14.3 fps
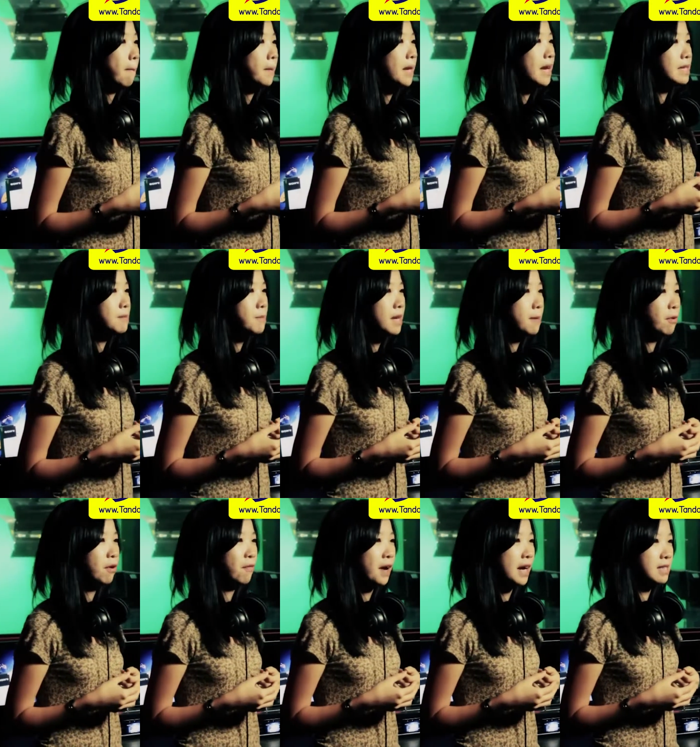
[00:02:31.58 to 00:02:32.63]
PSB
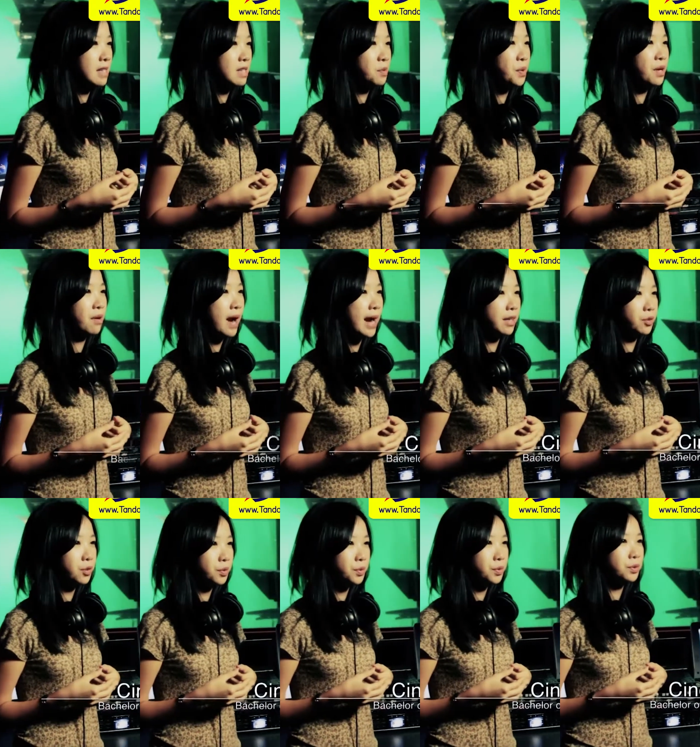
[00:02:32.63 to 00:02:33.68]
provides us with the right
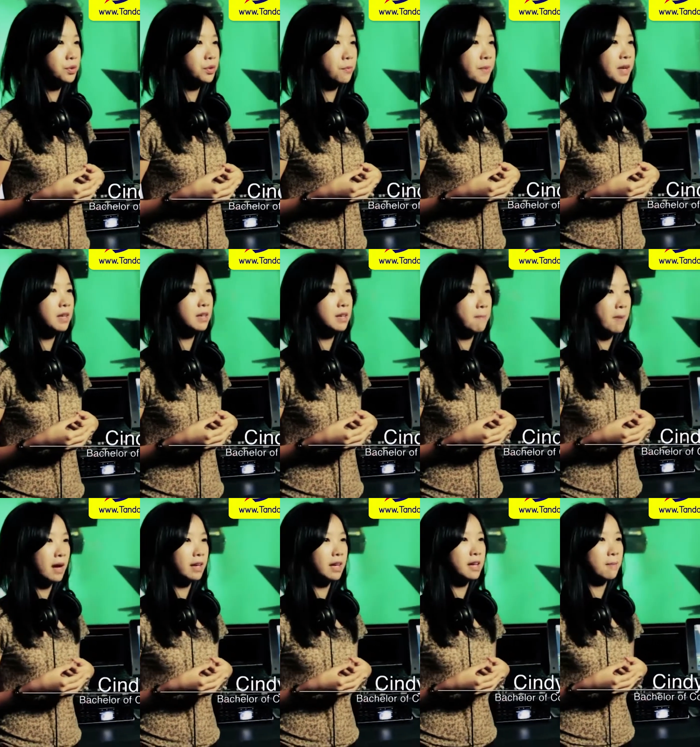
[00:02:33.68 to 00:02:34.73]
tools to meet the
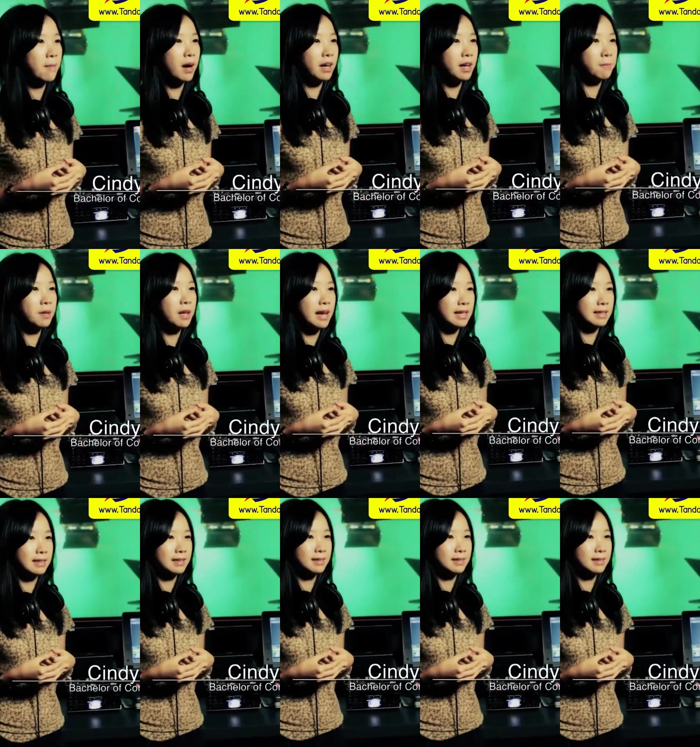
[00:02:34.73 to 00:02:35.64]
demand in the marketplace.